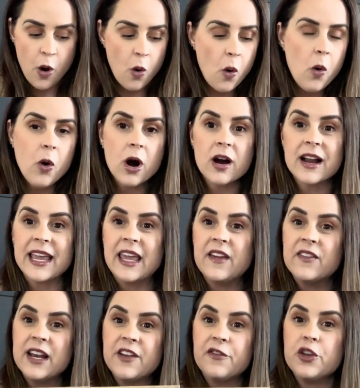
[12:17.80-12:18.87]
Or
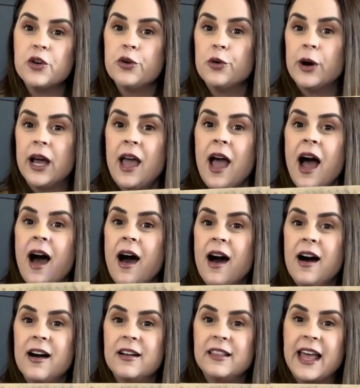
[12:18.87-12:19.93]
even if you
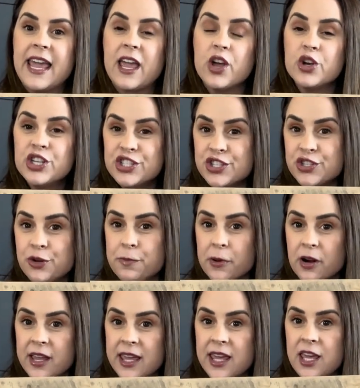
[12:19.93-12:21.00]
hung like
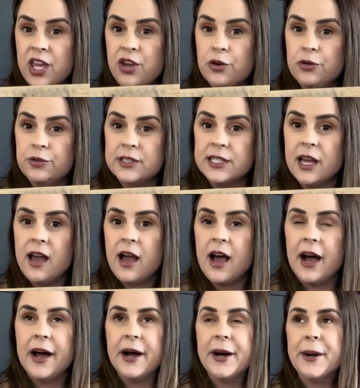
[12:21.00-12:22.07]
super cute,
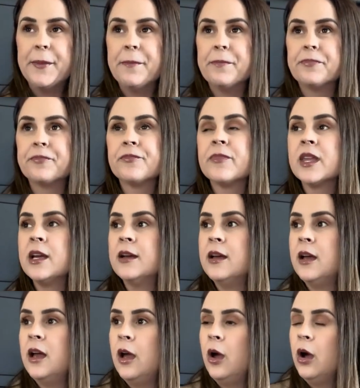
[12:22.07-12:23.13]
hold
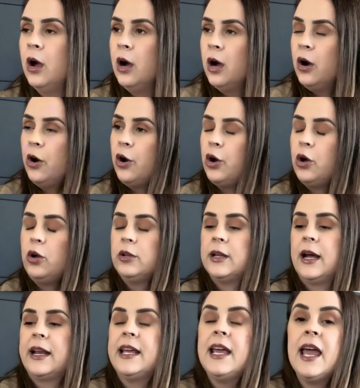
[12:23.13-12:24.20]

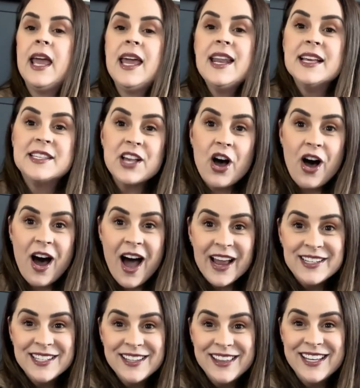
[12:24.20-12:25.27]
on, it is
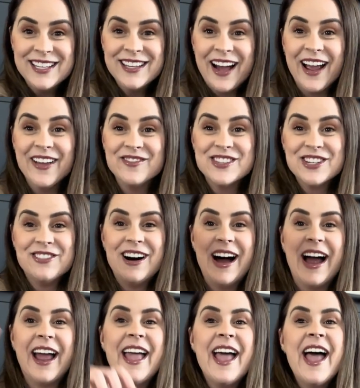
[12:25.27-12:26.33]
hot. I am so
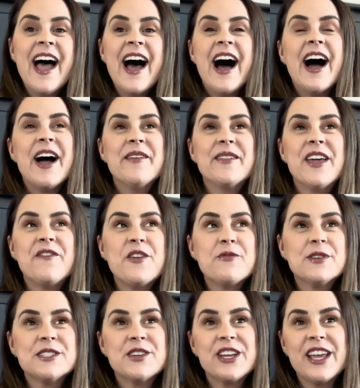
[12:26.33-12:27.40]
hot.
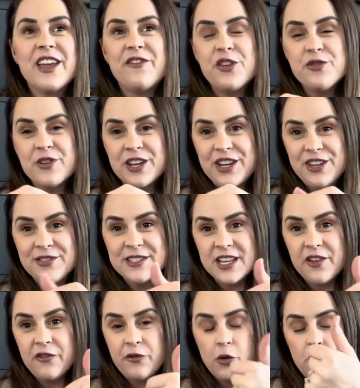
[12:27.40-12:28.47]
If you could use
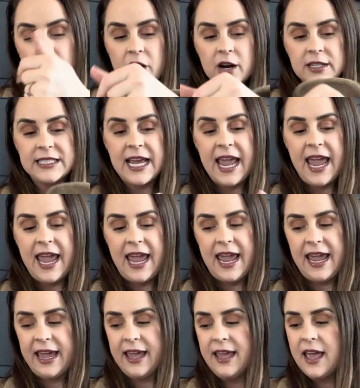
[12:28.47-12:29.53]
it for to
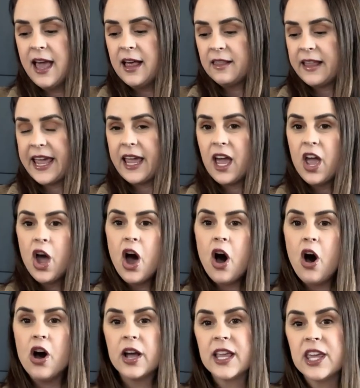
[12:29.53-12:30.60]
hang like
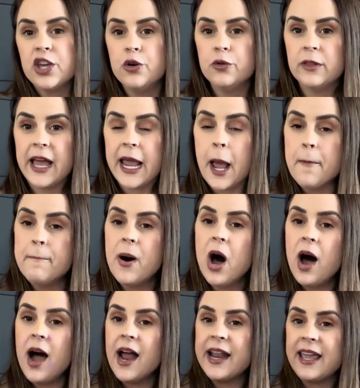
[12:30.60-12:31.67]
cute like
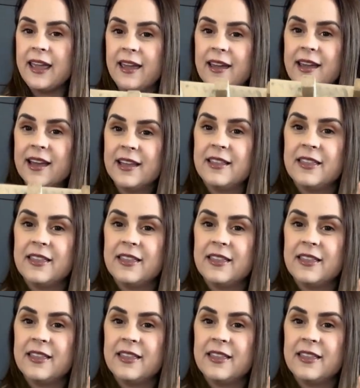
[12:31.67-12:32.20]
potting